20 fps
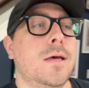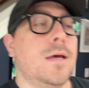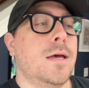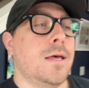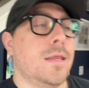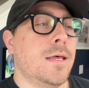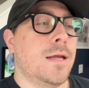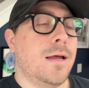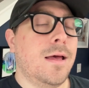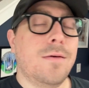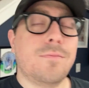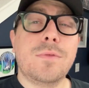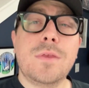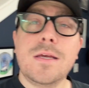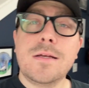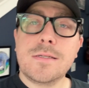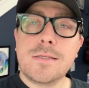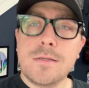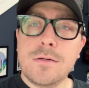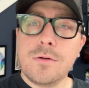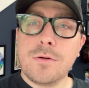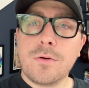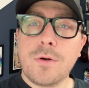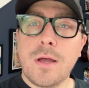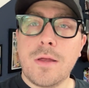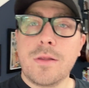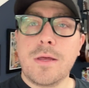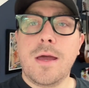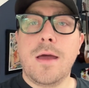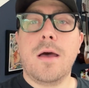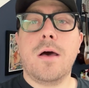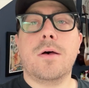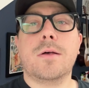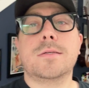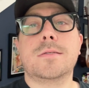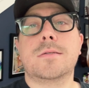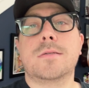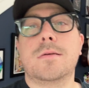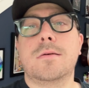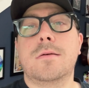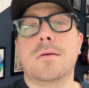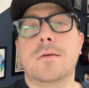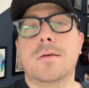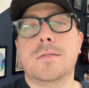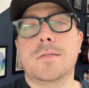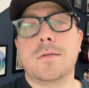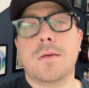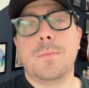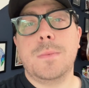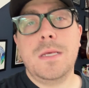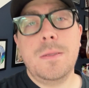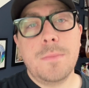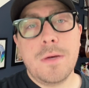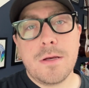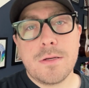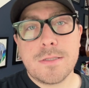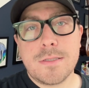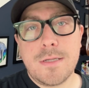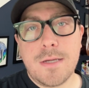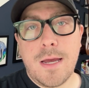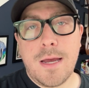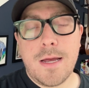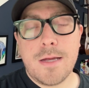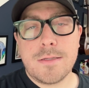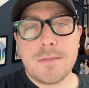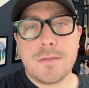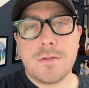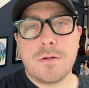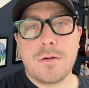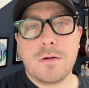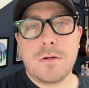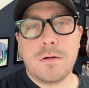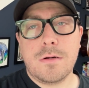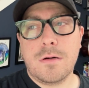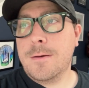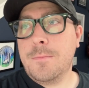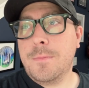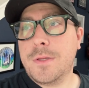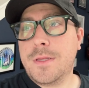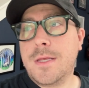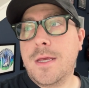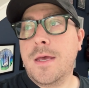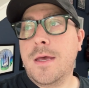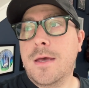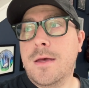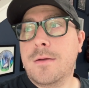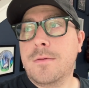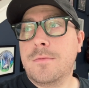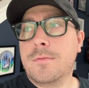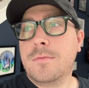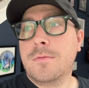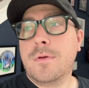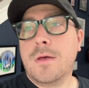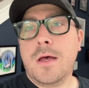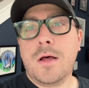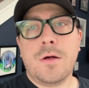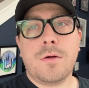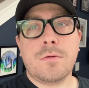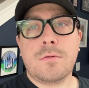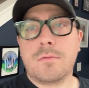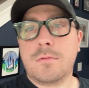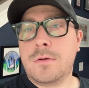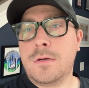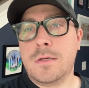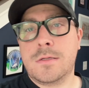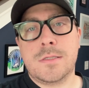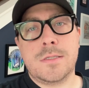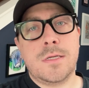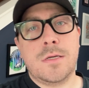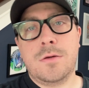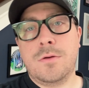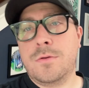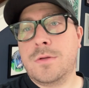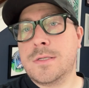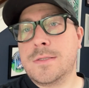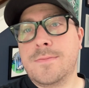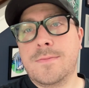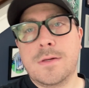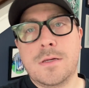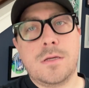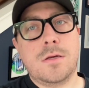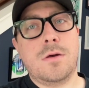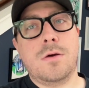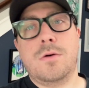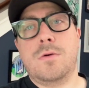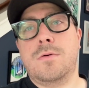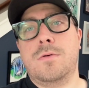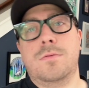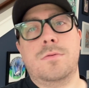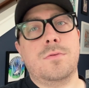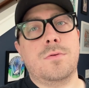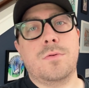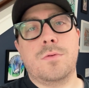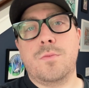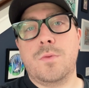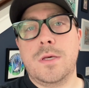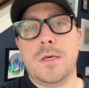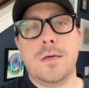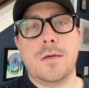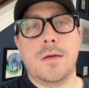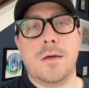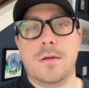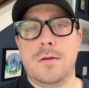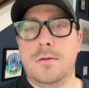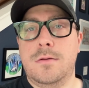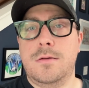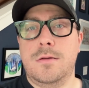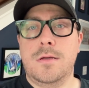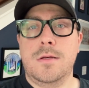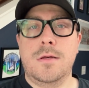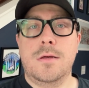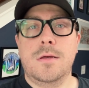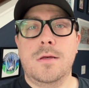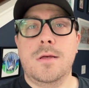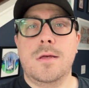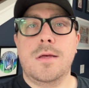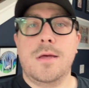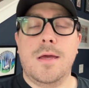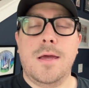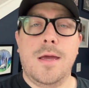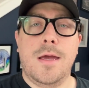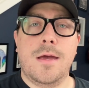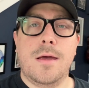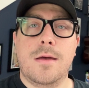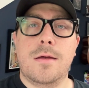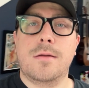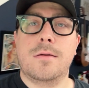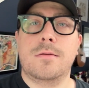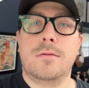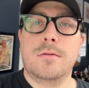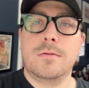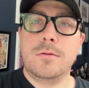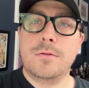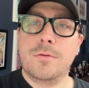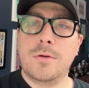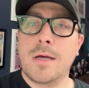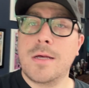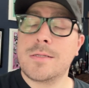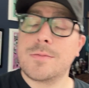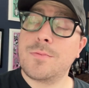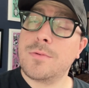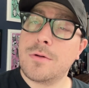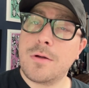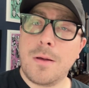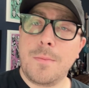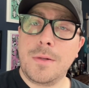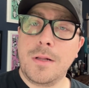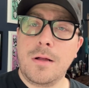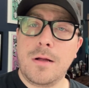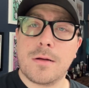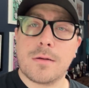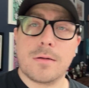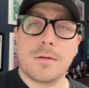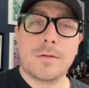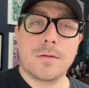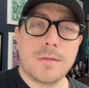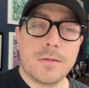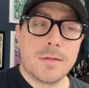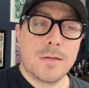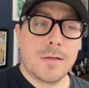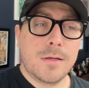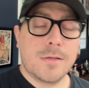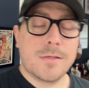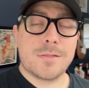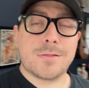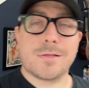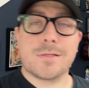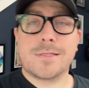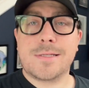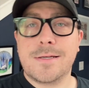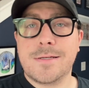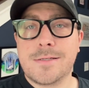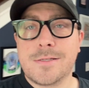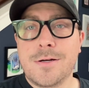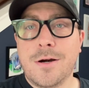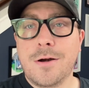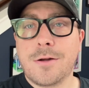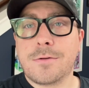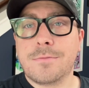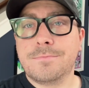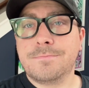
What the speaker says: And then I have things to do around the house, some emails to answer, but then I'll continue this video through the weekend and you guys will come along. So let's get it started.